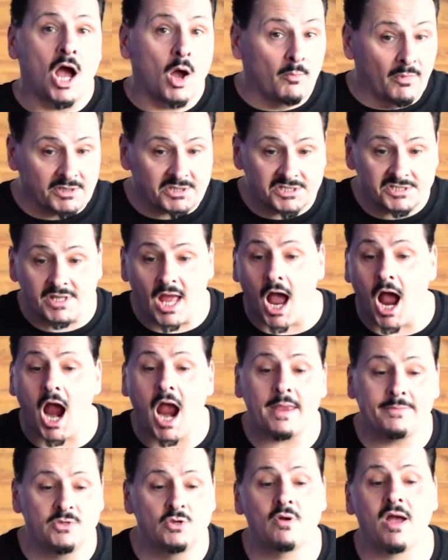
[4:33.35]
how much
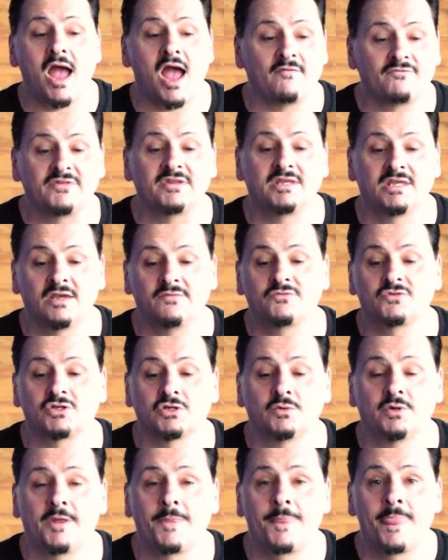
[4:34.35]
time you have to give
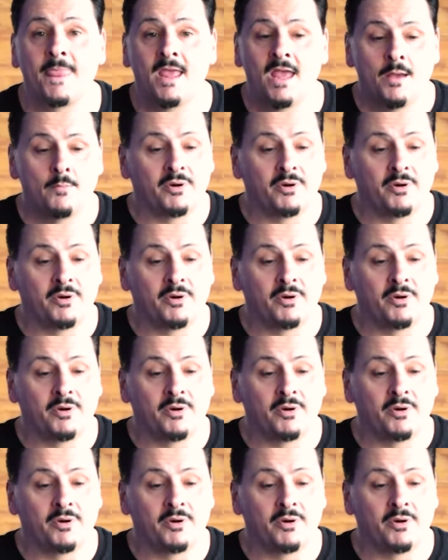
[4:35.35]
to it.